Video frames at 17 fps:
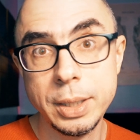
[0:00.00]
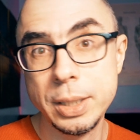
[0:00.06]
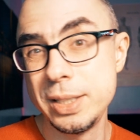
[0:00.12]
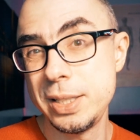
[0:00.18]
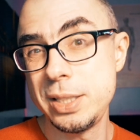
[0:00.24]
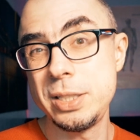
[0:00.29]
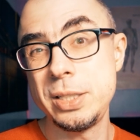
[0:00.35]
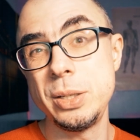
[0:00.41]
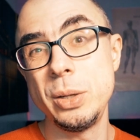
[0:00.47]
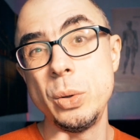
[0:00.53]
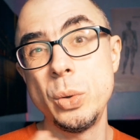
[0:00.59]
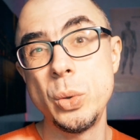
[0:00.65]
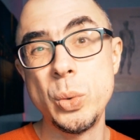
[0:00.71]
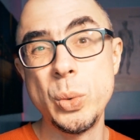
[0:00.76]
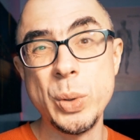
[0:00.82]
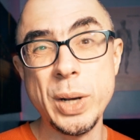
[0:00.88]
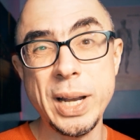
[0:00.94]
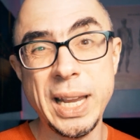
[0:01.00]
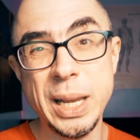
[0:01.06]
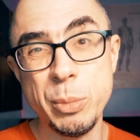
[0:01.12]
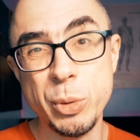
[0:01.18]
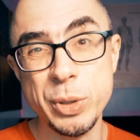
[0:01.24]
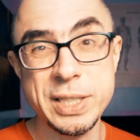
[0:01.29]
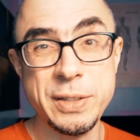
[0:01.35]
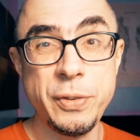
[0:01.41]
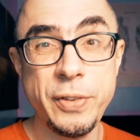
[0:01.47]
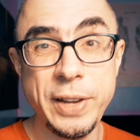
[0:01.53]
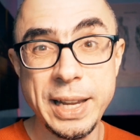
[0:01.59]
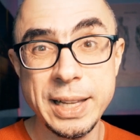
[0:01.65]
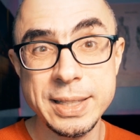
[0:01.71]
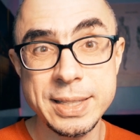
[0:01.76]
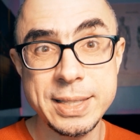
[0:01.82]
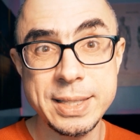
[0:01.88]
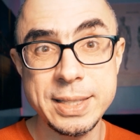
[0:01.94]
So I'm on the
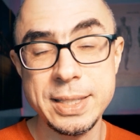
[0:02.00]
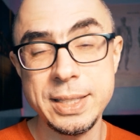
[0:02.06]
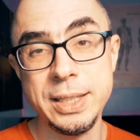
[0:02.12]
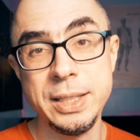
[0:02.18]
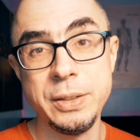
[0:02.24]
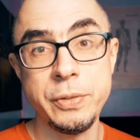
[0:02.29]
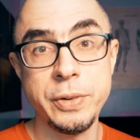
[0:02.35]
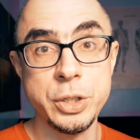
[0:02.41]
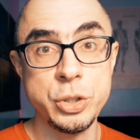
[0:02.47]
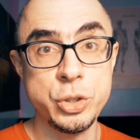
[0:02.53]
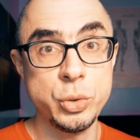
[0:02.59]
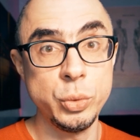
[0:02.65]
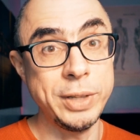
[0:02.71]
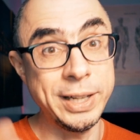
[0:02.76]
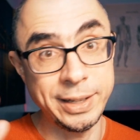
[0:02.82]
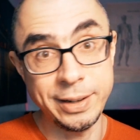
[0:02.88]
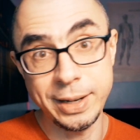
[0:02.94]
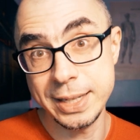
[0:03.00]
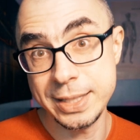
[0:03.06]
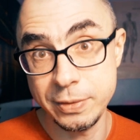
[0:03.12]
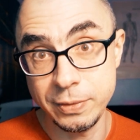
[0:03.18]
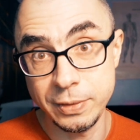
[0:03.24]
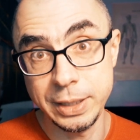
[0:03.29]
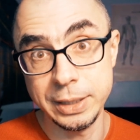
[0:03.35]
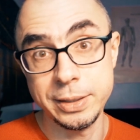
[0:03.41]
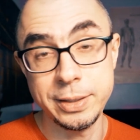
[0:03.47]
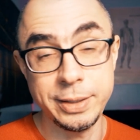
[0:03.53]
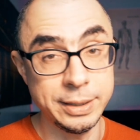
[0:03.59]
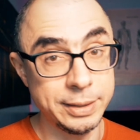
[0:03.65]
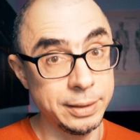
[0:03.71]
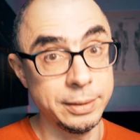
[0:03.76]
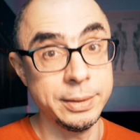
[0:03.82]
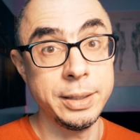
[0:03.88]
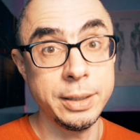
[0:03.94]
fence if I should aggressively treat
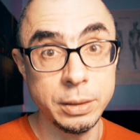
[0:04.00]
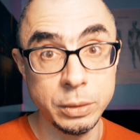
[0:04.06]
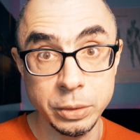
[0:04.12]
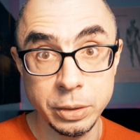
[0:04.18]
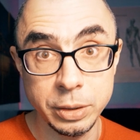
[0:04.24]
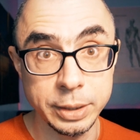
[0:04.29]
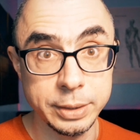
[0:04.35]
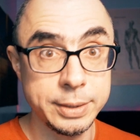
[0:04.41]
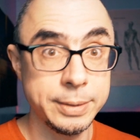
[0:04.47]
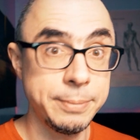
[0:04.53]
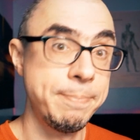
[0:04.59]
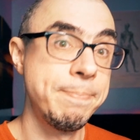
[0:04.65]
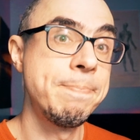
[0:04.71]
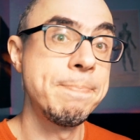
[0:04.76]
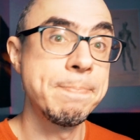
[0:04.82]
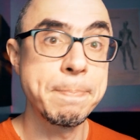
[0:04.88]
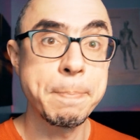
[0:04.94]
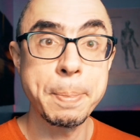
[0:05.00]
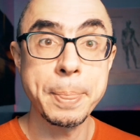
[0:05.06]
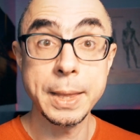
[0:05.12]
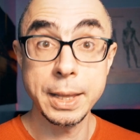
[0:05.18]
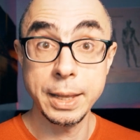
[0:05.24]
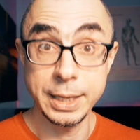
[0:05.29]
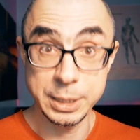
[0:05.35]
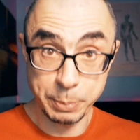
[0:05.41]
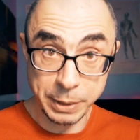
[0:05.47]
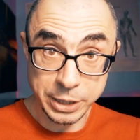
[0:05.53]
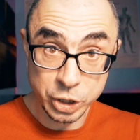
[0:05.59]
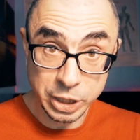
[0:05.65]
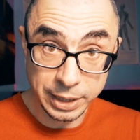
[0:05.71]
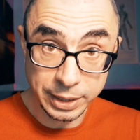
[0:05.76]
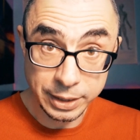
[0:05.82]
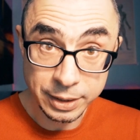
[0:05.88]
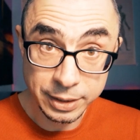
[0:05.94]
LDL or not.
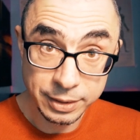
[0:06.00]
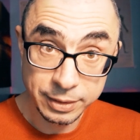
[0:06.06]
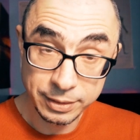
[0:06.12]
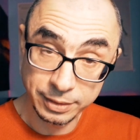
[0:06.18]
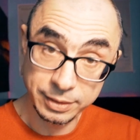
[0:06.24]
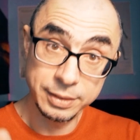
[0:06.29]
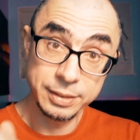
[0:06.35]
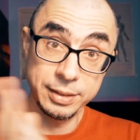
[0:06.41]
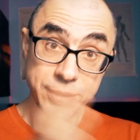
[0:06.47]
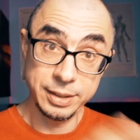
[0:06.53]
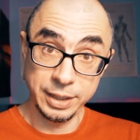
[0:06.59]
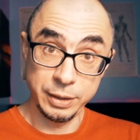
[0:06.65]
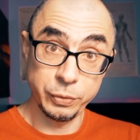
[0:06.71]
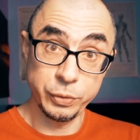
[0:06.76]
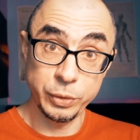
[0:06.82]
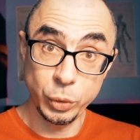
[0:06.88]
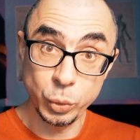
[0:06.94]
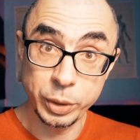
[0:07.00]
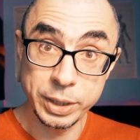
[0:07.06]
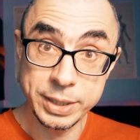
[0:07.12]
Especially if you look